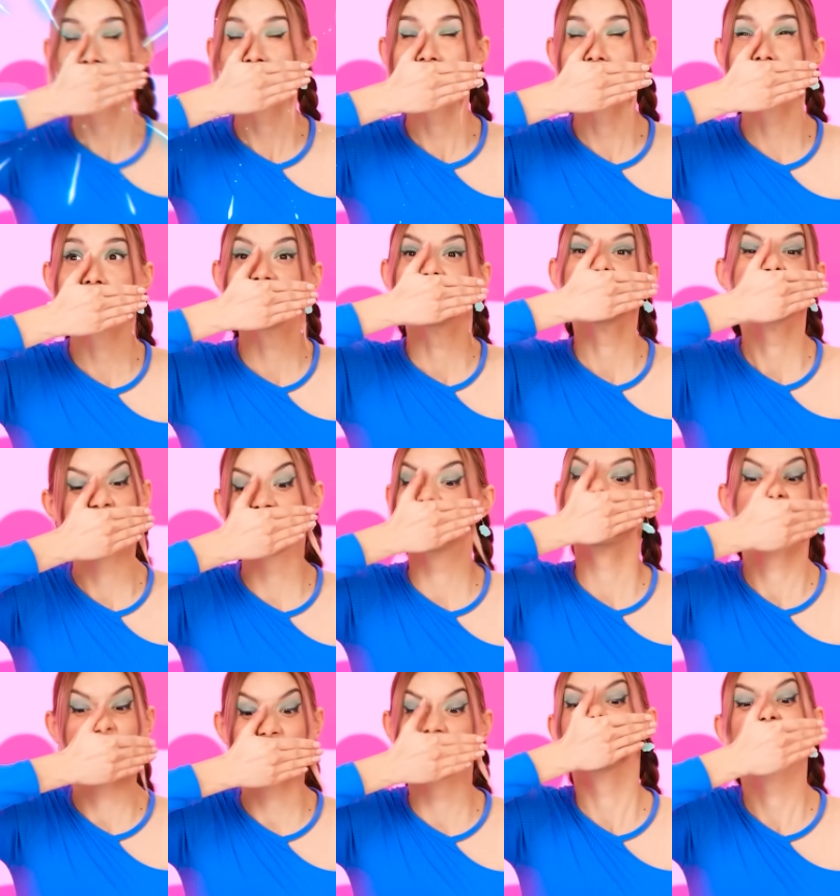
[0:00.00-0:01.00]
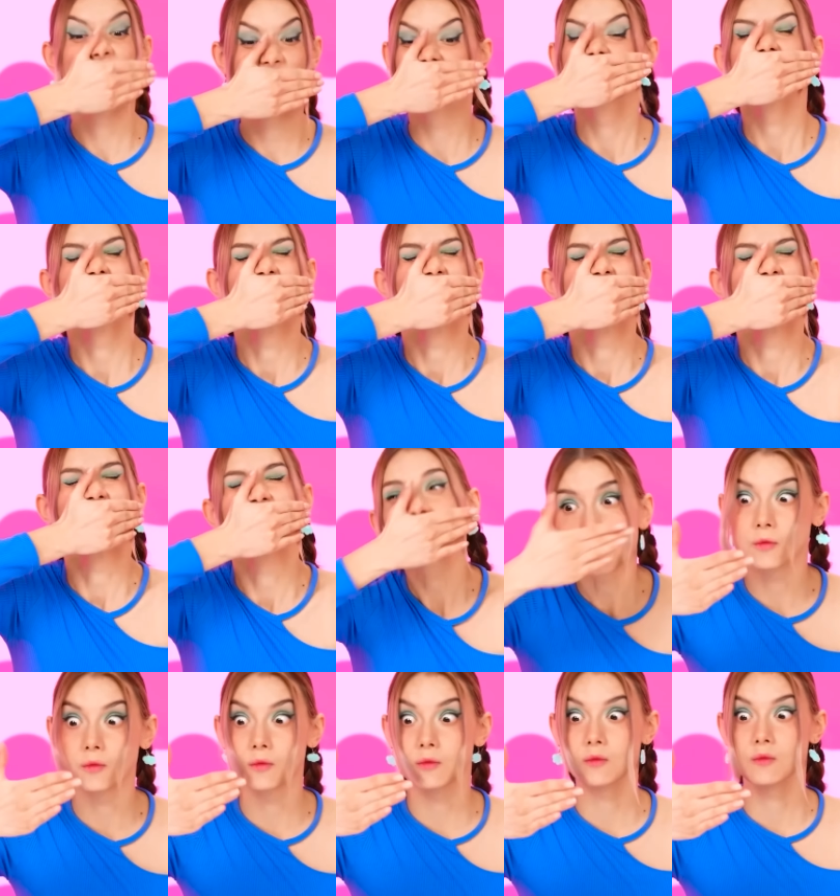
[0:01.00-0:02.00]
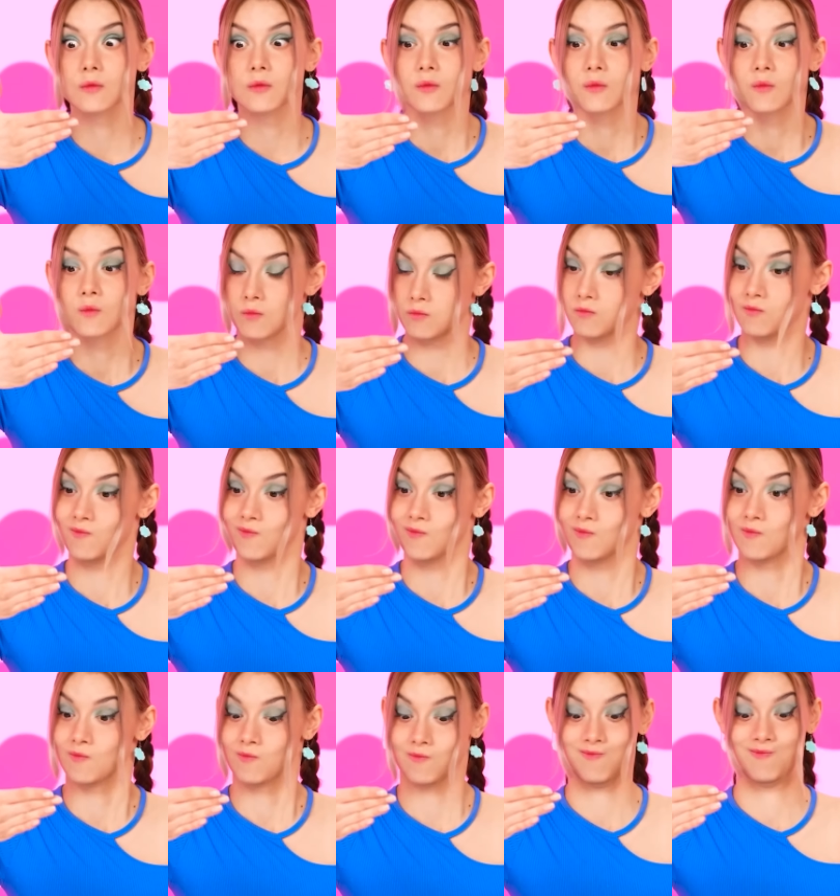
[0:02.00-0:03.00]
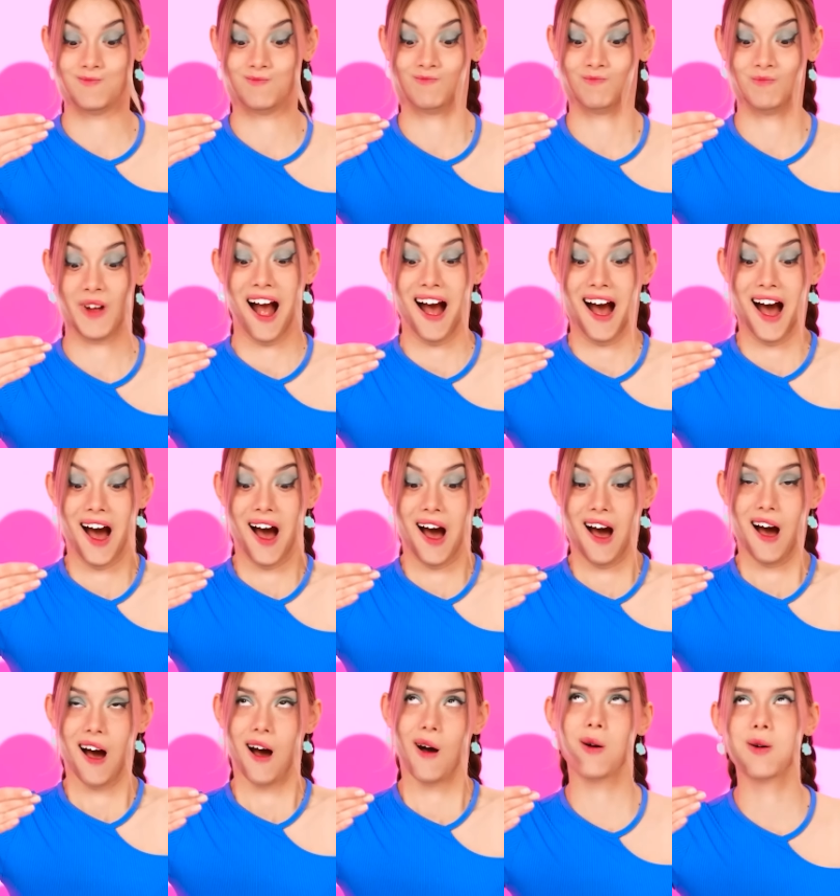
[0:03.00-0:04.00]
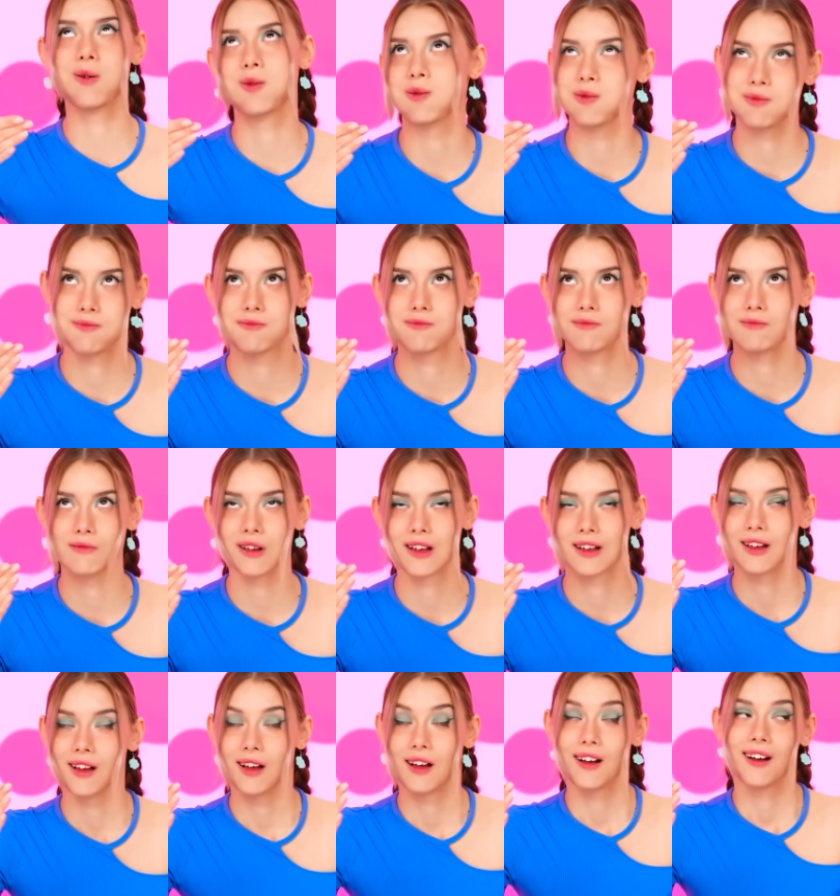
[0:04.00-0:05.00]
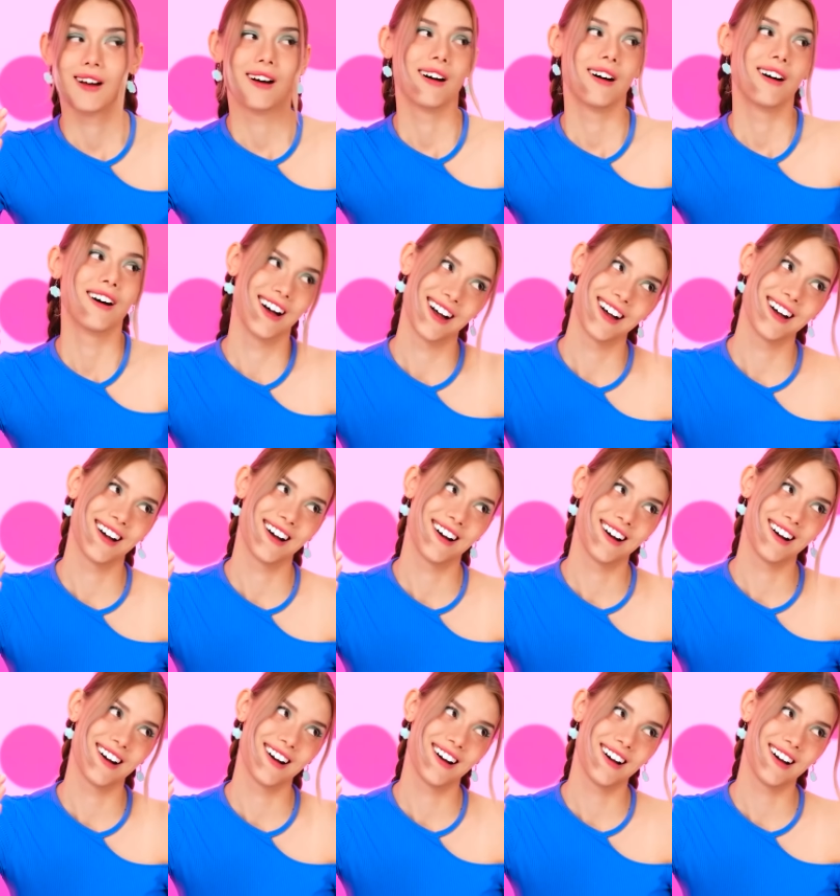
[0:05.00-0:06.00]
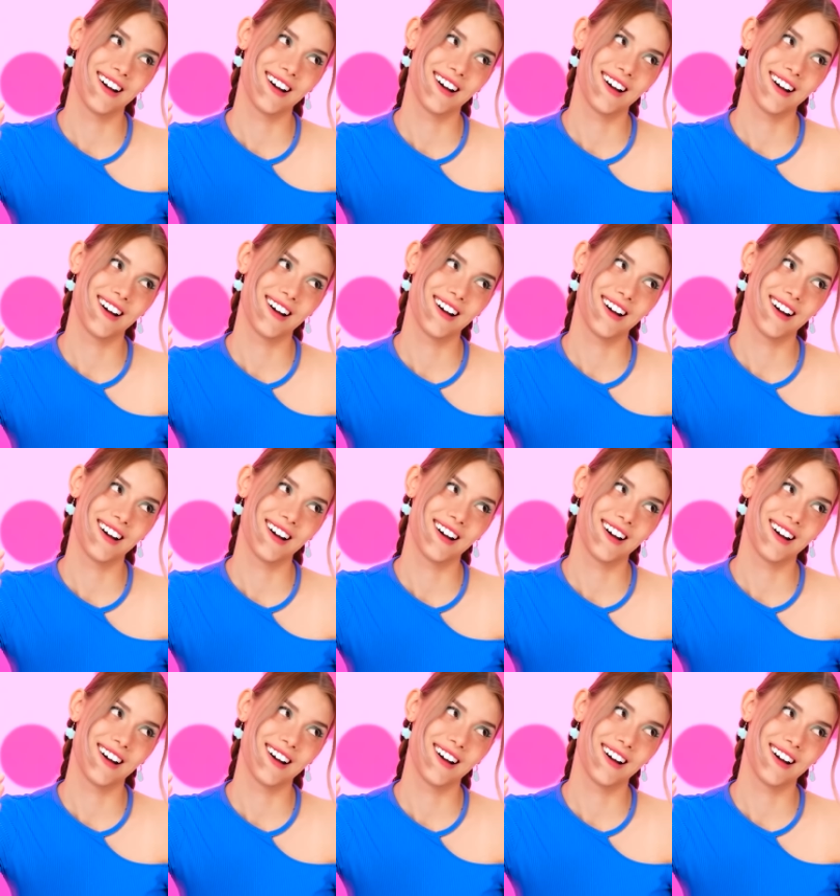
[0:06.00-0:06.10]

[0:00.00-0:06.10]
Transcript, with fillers: be. Go back to your place. Much better this way. Diana, you're on now.